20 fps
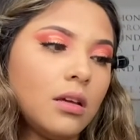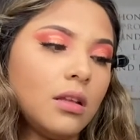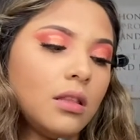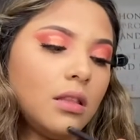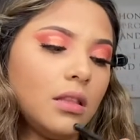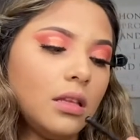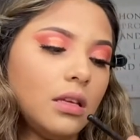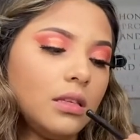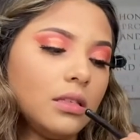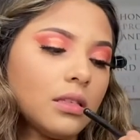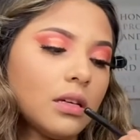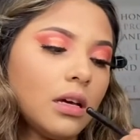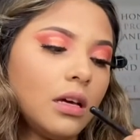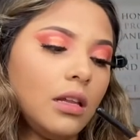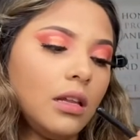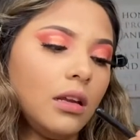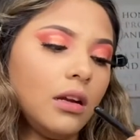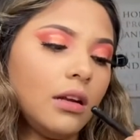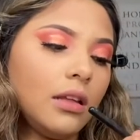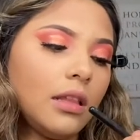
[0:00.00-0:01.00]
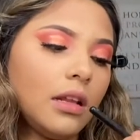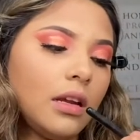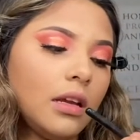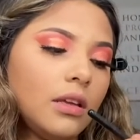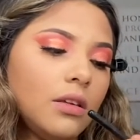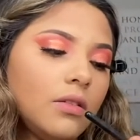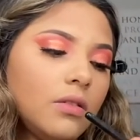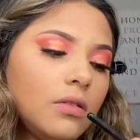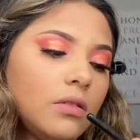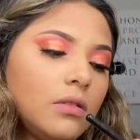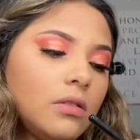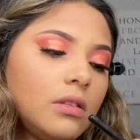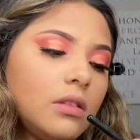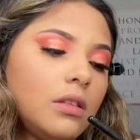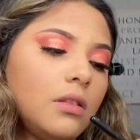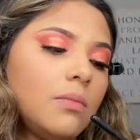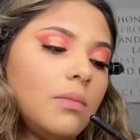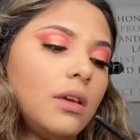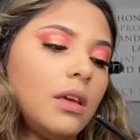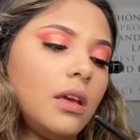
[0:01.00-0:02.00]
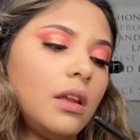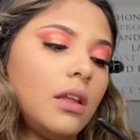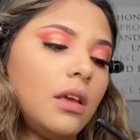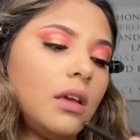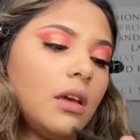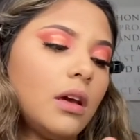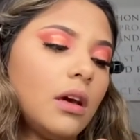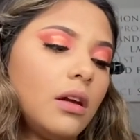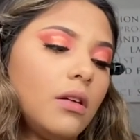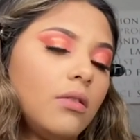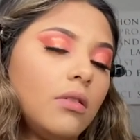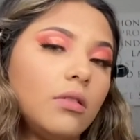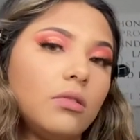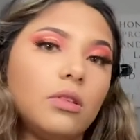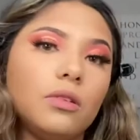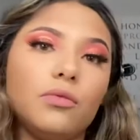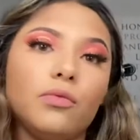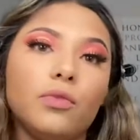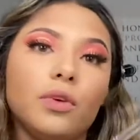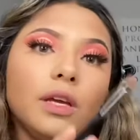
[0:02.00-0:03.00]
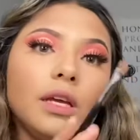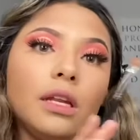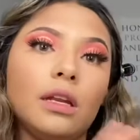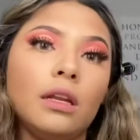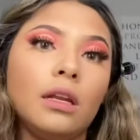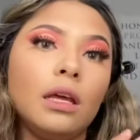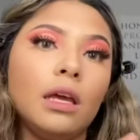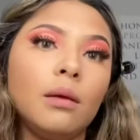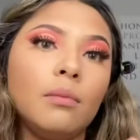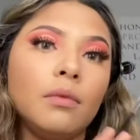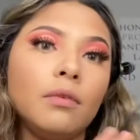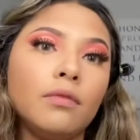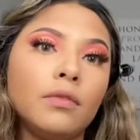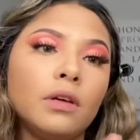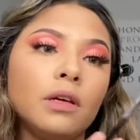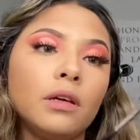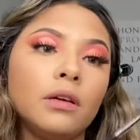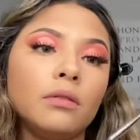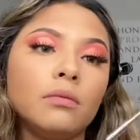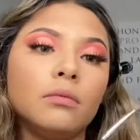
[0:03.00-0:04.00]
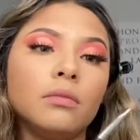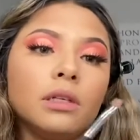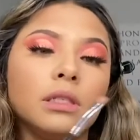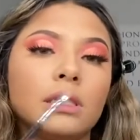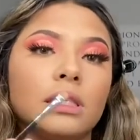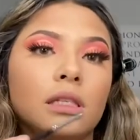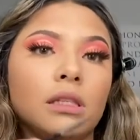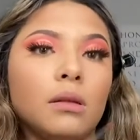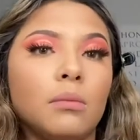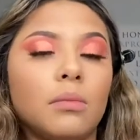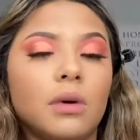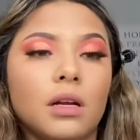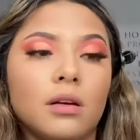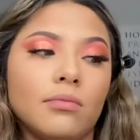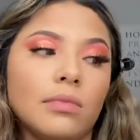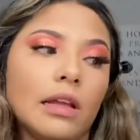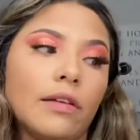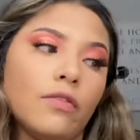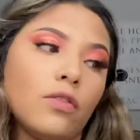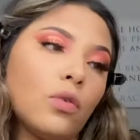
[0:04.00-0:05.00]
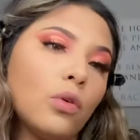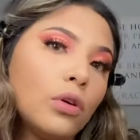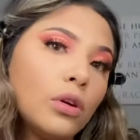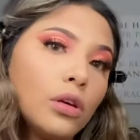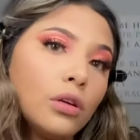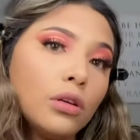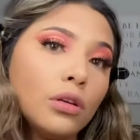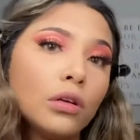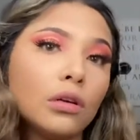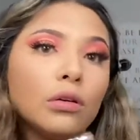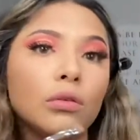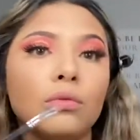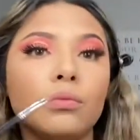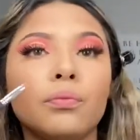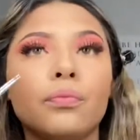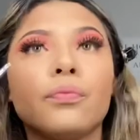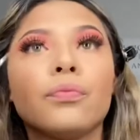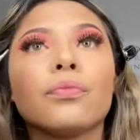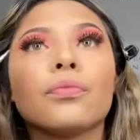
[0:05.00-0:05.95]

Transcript: this color that I used in the beginning. I don't know the freaking name of it. It's at the bottom left corner though.